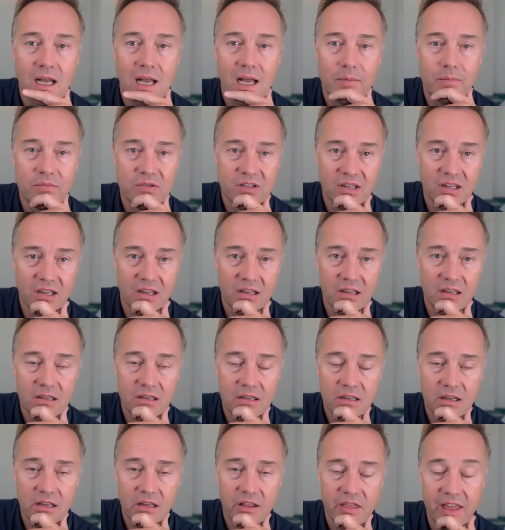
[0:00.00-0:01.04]
Hamza.
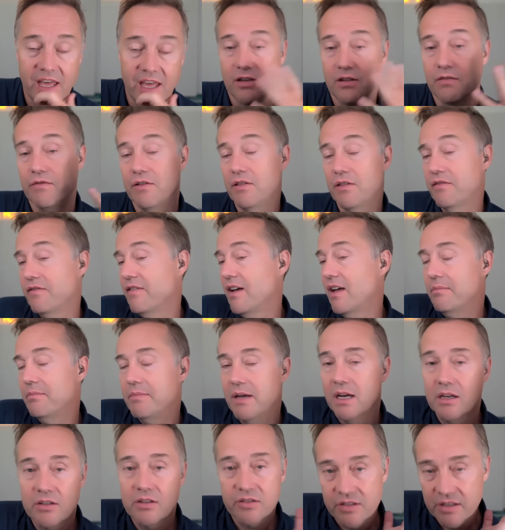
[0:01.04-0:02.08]
Uh, thank you for the
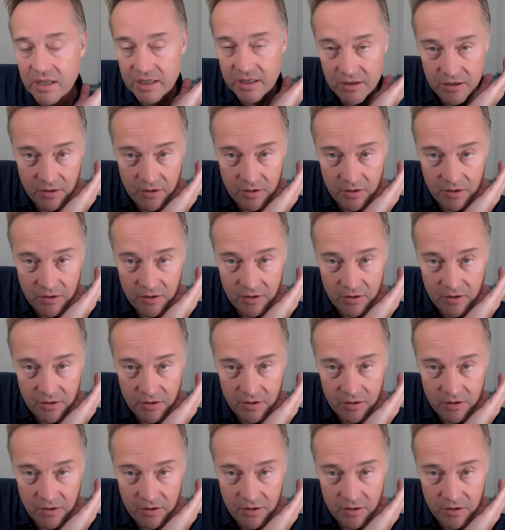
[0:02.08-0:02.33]
five bucks.